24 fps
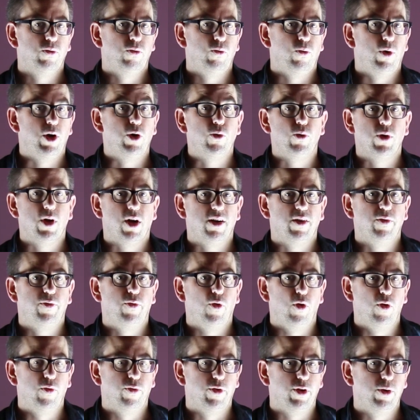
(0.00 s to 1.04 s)
where we are
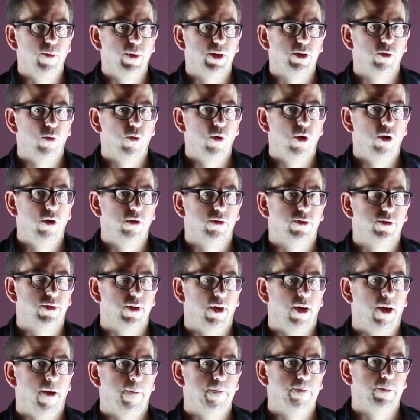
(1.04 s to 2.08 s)
evolving with the world,
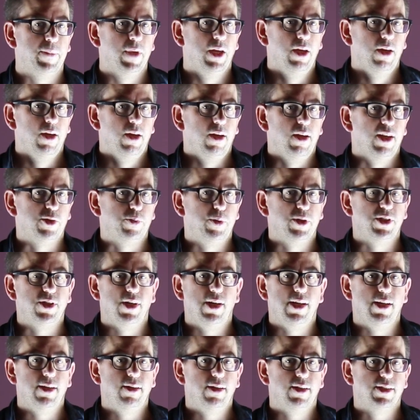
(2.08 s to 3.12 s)

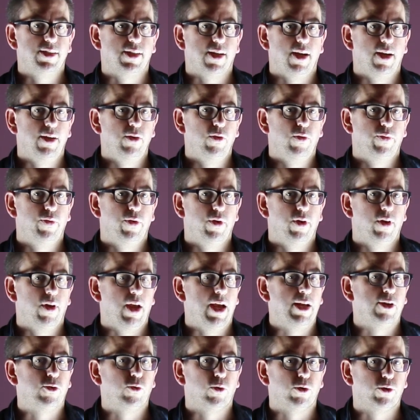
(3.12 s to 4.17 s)
especially in this kind of
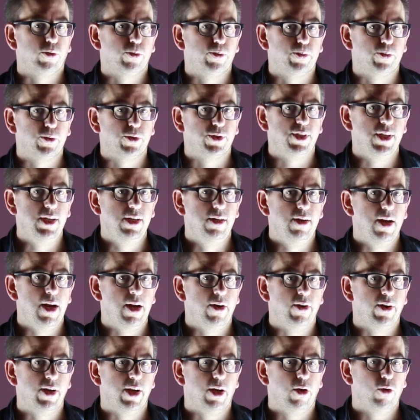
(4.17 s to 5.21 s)
Anthropocene
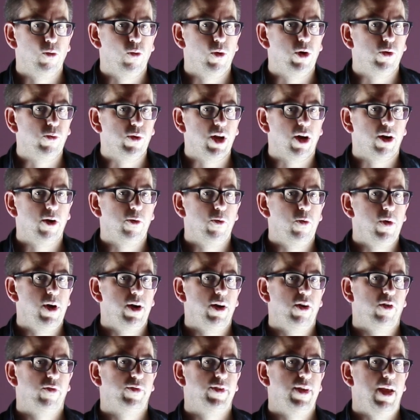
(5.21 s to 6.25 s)
area, where we are
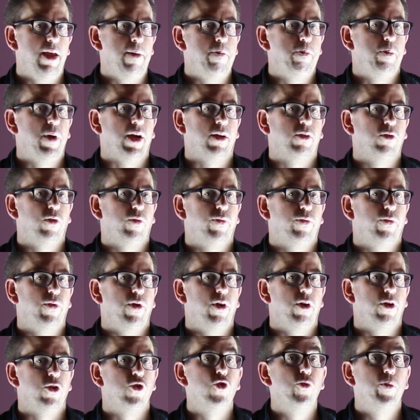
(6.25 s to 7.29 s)
aware of the impact of
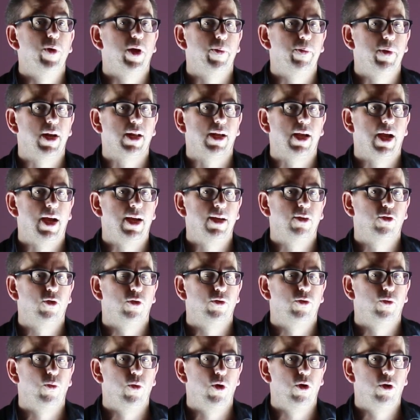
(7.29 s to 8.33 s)
human mankind
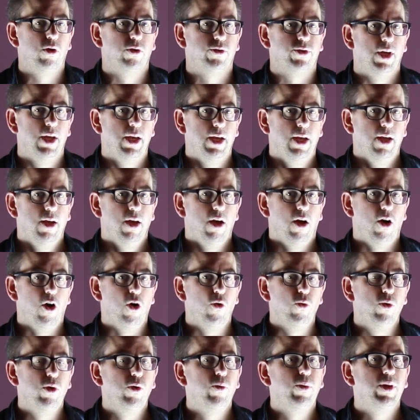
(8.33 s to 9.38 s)
on the world.
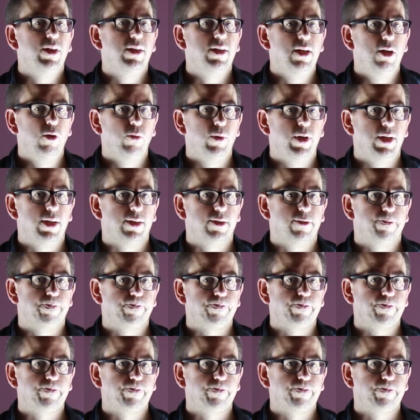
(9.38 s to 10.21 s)
How will we deal with it?